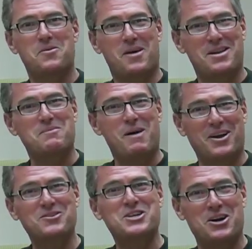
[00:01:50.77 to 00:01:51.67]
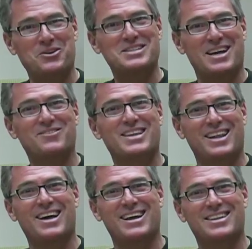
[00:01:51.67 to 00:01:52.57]
Right, the monotone, is that what they
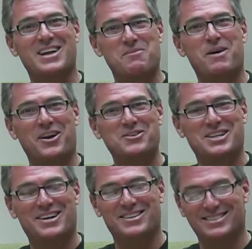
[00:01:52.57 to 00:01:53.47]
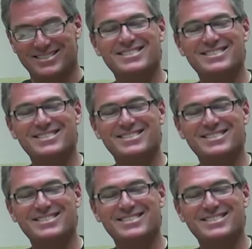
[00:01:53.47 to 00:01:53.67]
like? The monotone? The